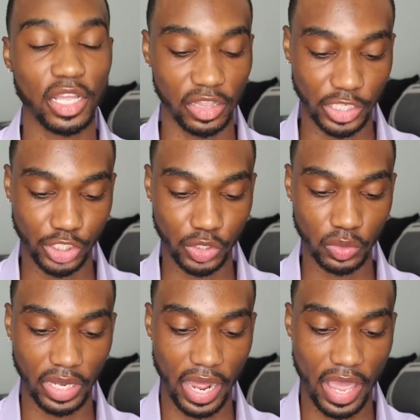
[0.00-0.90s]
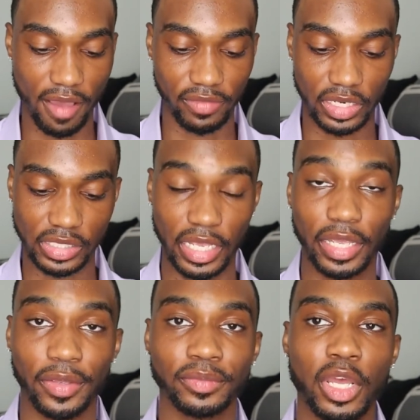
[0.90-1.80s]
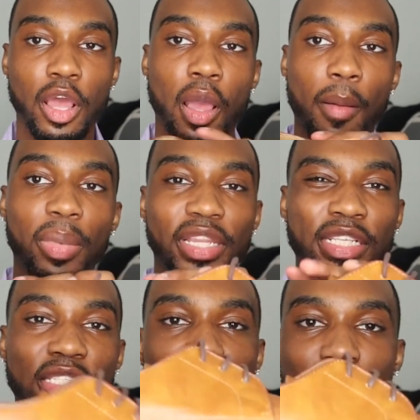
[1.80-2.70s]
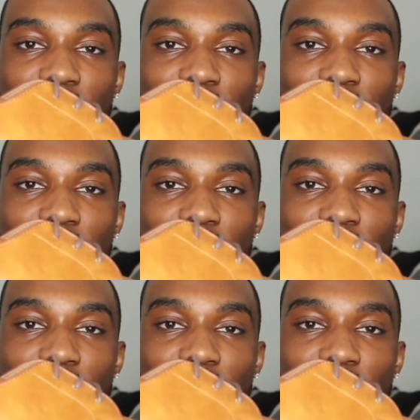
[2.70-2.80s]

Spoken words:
the shoe that I have in a second. But this is, you see